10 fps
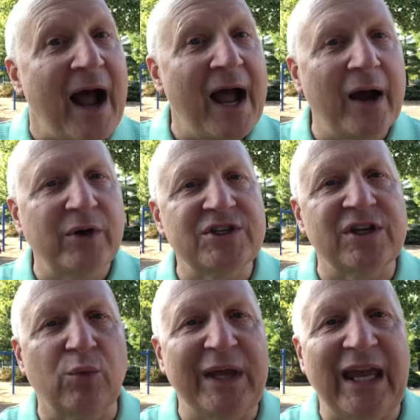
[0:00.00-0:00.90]
Now, how
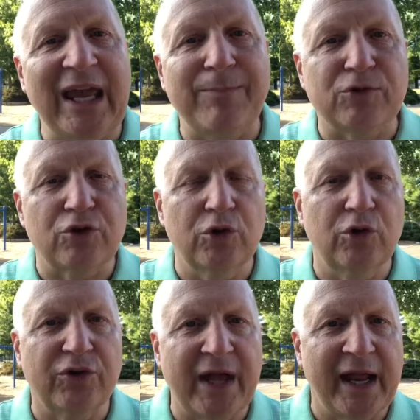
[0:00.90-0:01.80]
is it we keep
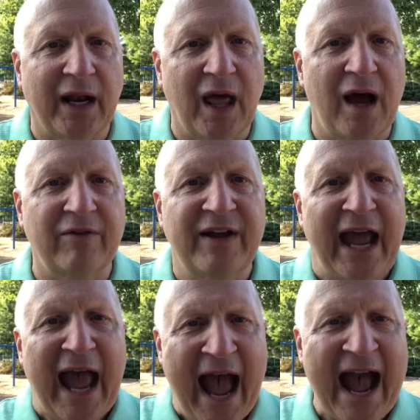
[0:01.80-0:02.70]
truth and love
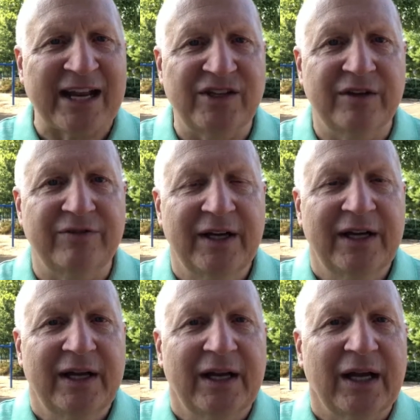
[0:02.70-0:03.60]
active?
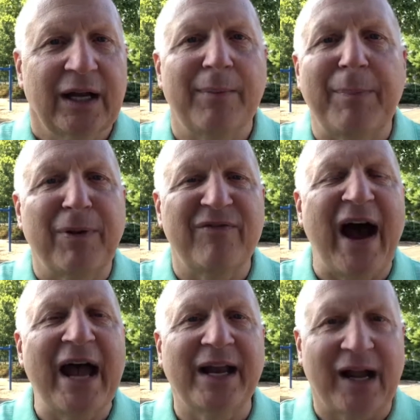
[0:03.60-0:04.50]
Let me
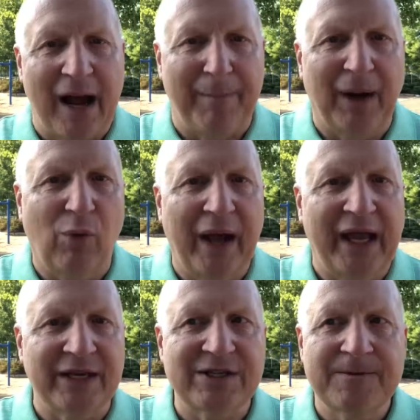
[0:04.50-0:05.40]
provide a couple of
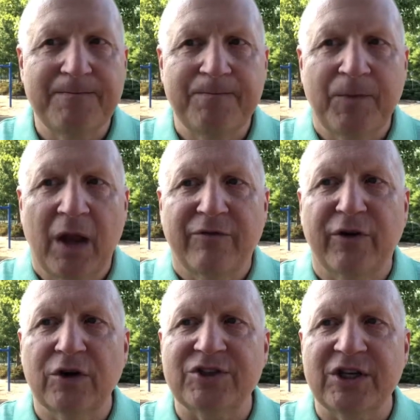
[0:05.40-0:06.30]
ways.
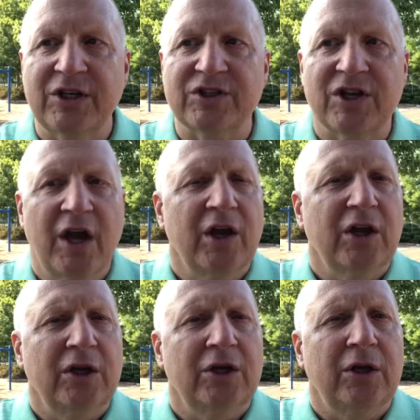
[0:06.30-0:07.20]
First is
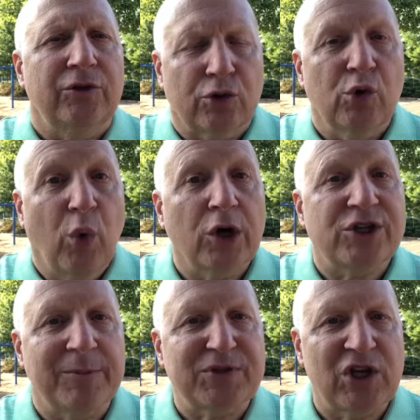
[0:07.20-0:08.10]
through
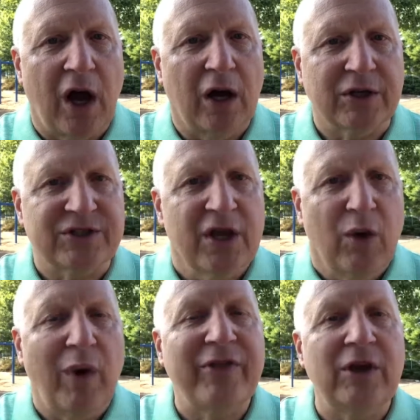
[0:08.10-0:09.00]
worship songs,
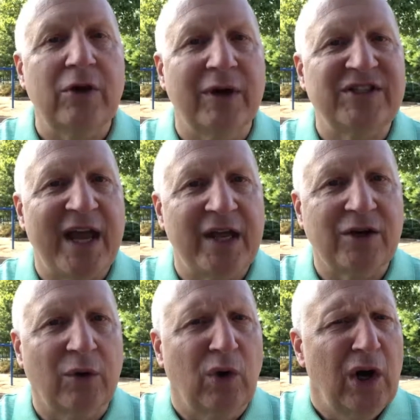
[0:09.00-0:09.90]
whether you
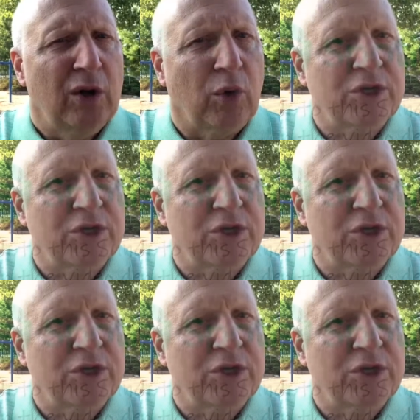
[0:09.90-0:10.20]
attend a